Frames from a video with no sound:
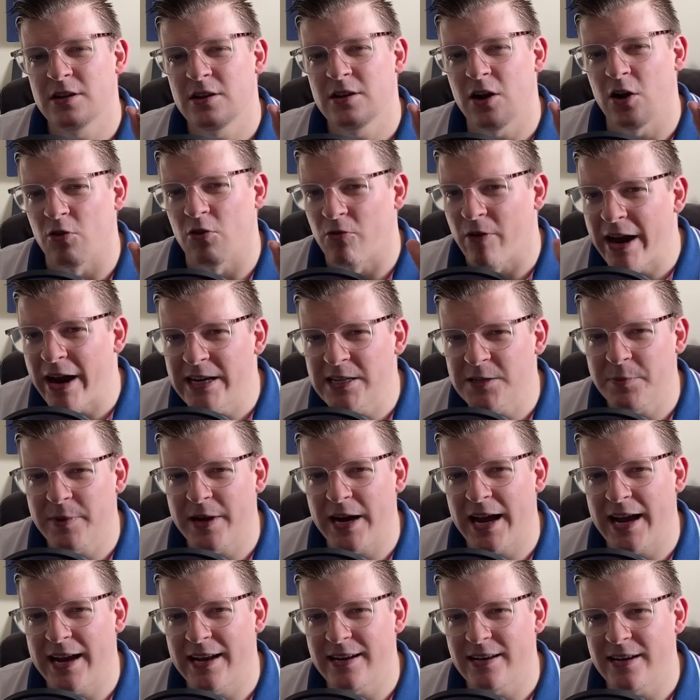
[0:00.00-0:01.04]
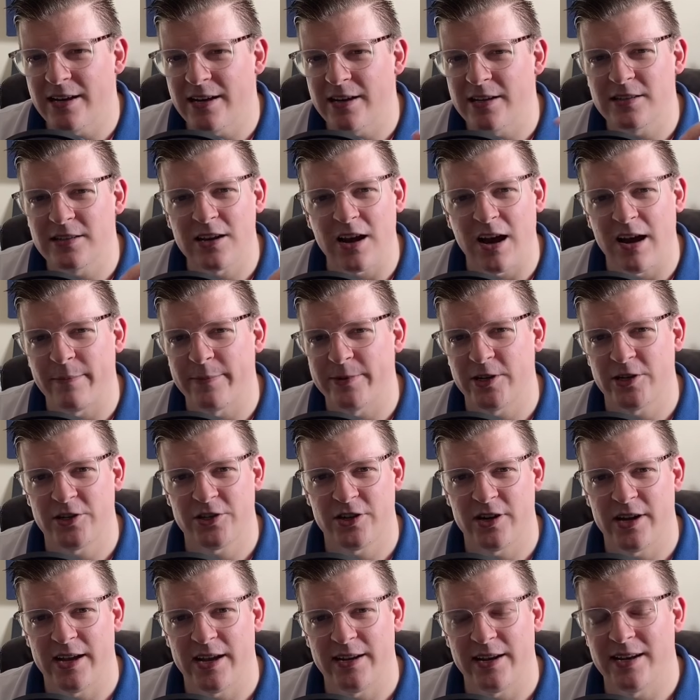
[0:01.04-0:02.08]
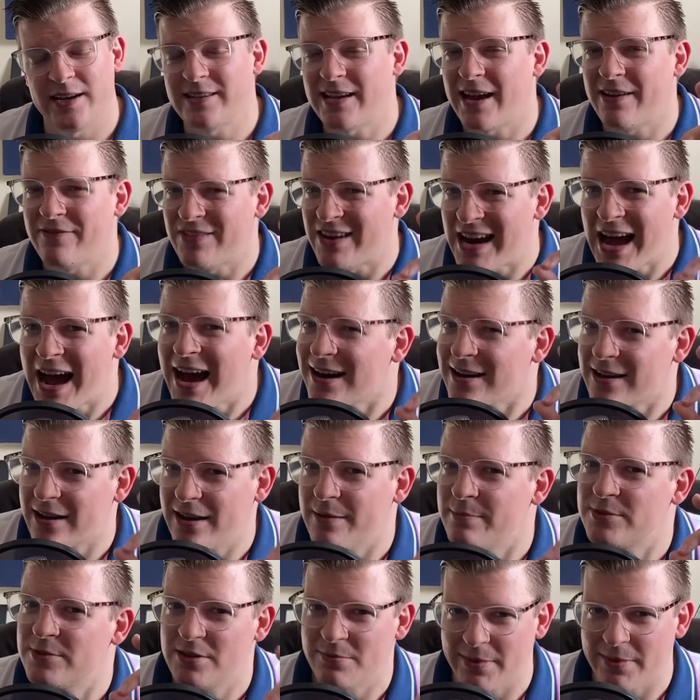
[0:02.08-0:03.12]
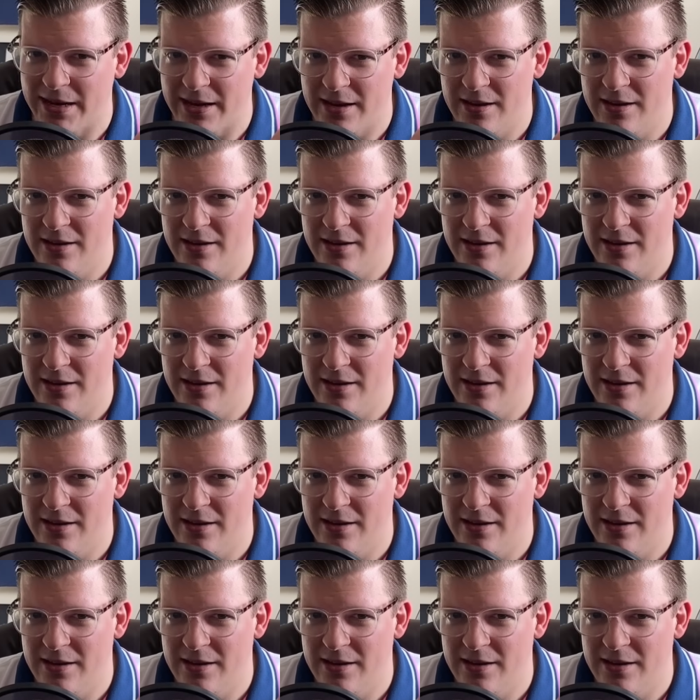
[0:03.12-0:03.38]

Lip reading: arrangement ideas, composition ideas have not come to me